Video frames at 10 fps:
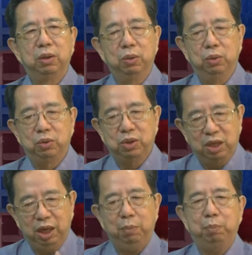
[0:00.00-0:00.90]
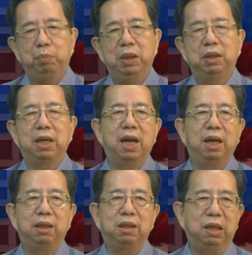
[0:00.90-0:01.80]
to creep in the
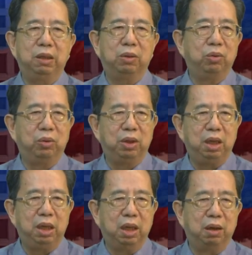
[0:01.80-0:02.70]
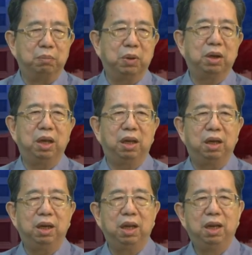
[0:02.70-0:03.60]
night into the
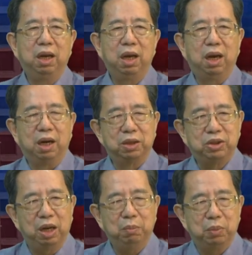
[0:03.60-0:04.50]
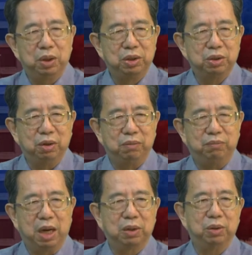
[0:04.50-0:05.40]
burial chambers of
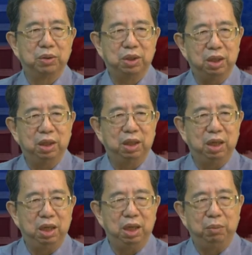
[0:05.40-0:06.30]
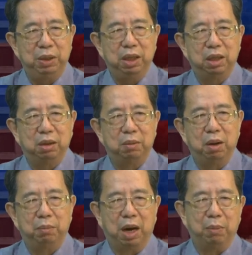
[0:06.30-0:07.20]
Marcos here in the Libingan
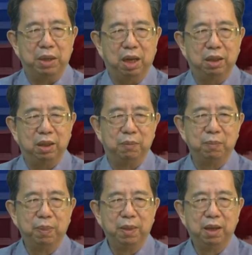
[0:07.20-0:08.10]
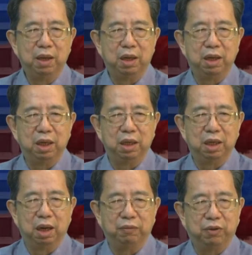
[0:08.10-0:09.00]
ng mga Bayani, here
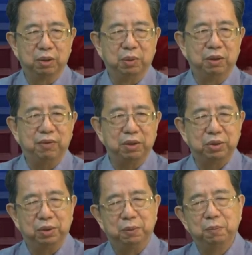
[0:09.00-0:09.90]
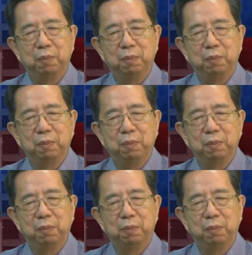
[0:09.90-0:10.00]
in Fort Bonifacio,